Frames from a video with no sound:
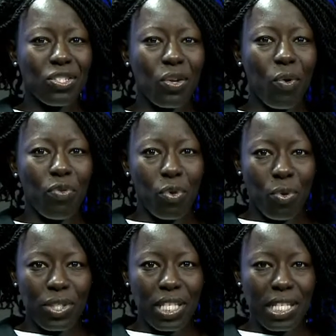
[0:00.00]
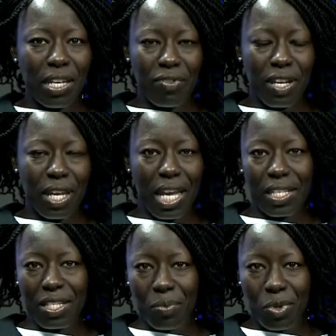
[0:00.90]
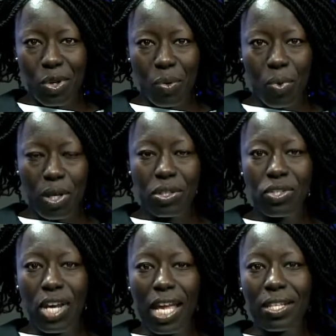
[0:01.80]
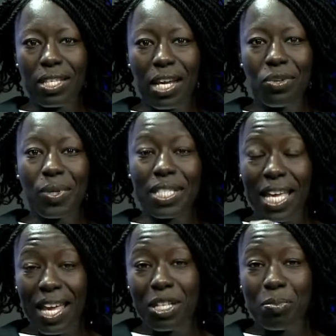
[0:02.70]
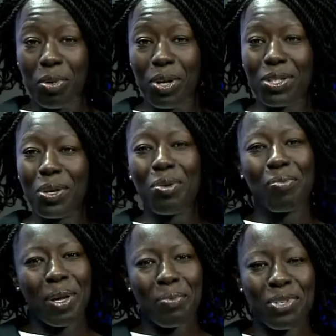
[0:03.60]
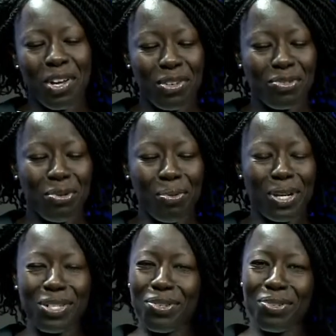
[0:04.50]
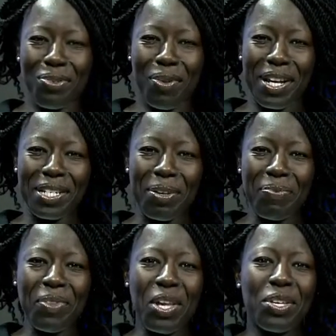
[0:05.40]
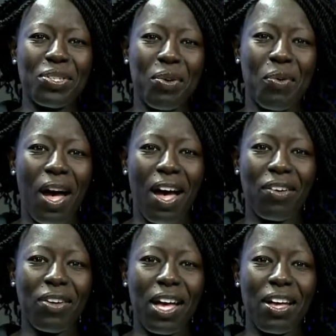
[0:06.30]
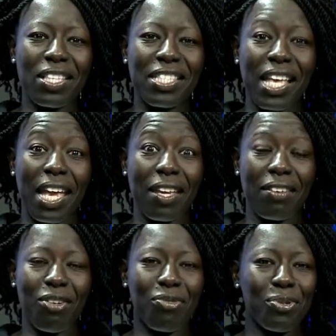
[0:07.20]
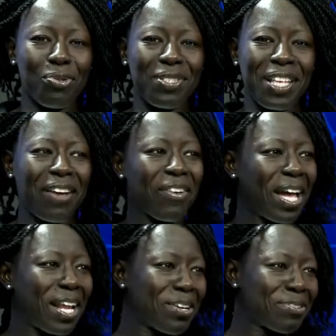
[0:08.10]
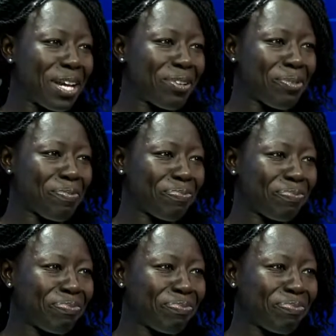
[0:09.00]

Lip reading: So, of course, this evening, as I said, we're doing wills. Daniel is the expert, so he'll be able to answer your questions, all right? So I'll say, of course, now, hello, Daniel.